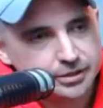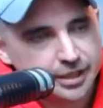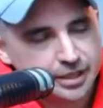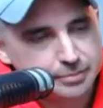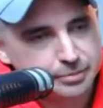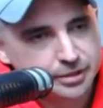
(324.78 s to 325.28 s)
you
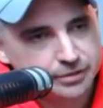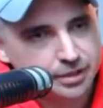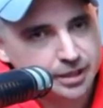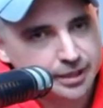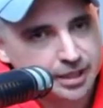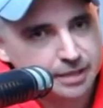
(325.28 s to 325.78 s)
had a bit of a
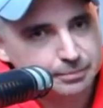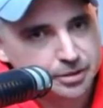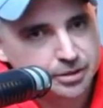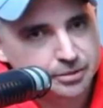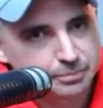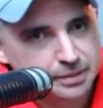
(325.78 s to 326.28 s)
leg up
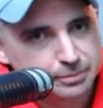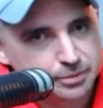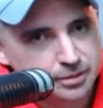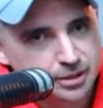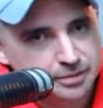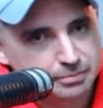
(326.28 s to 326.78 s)
on
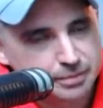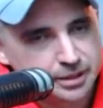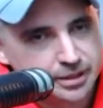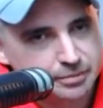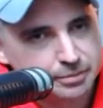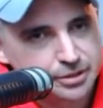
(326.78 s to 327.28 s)
people like
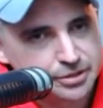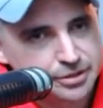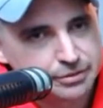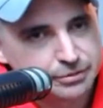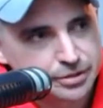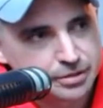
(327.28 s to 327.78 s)
me because
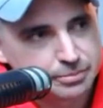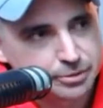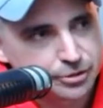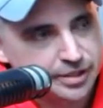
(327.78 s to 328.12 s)
you were super